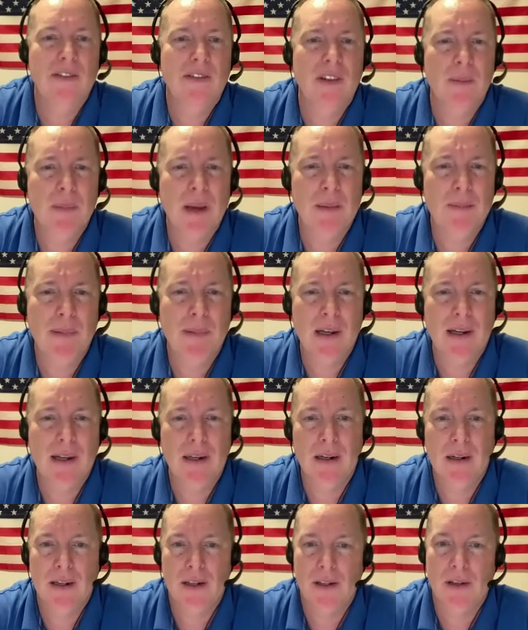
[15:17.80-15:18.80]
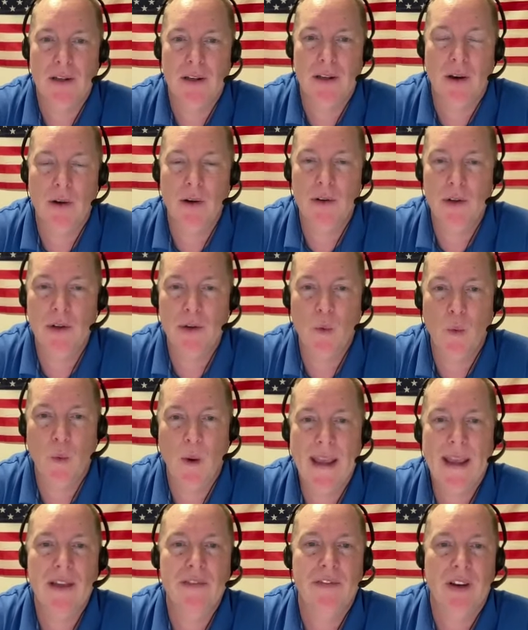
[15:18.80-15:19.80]
of on my bucket list to go do
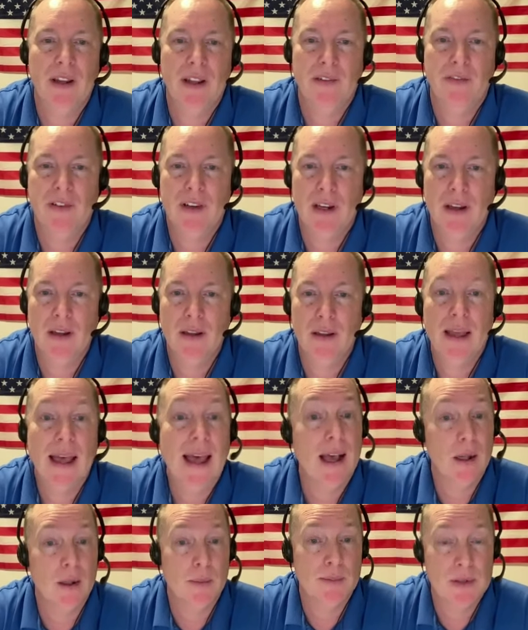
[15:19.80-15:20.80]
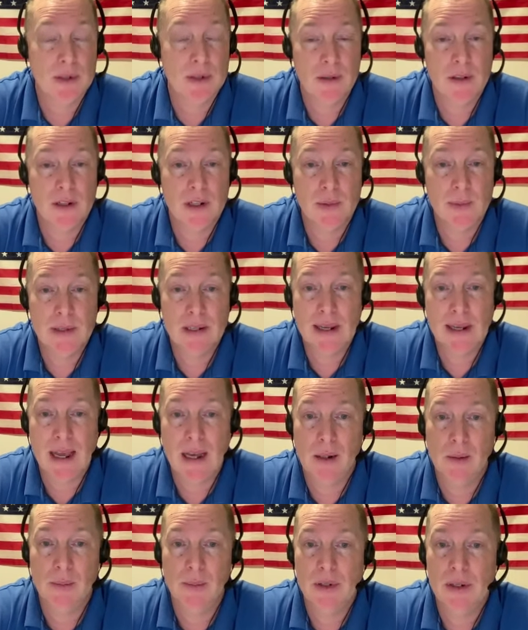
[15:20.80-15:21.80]
wave lift in the Alps, in the Swiss
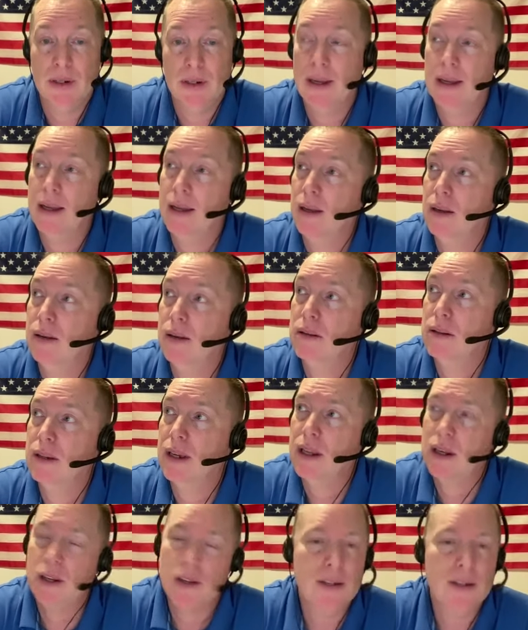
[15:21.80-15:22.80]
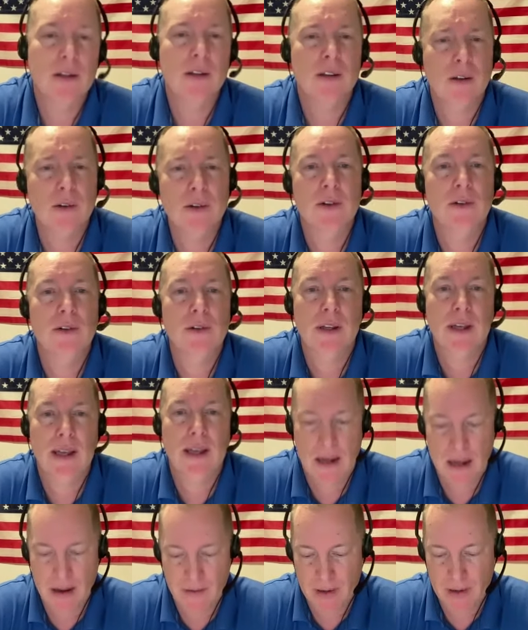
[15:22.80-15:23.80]
Alps. I can still go do
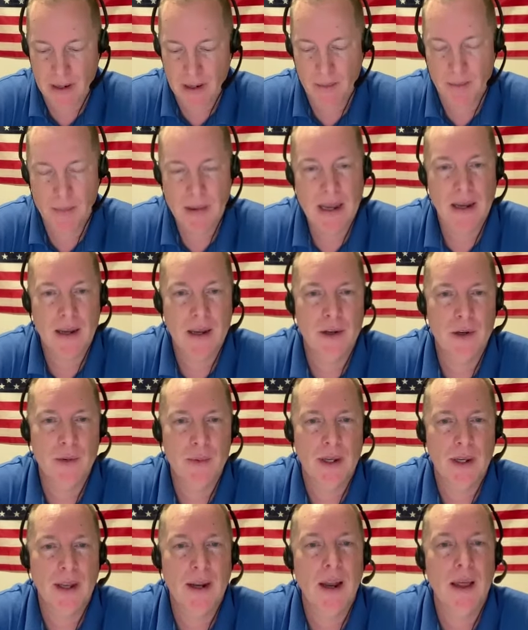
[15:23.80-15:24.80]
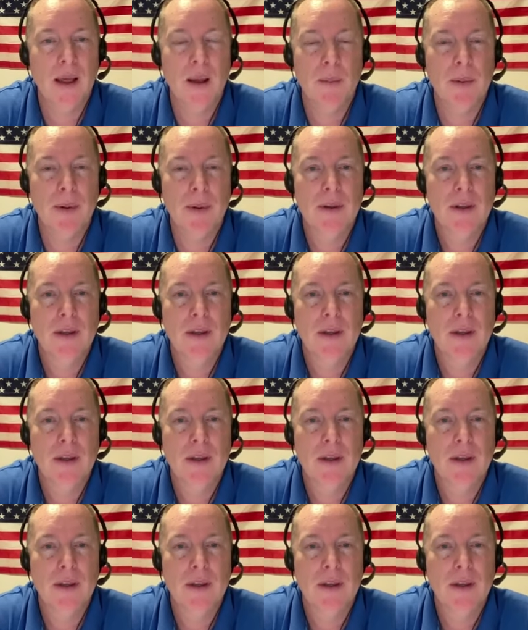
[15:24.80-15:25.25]
that. I have to get back into a club,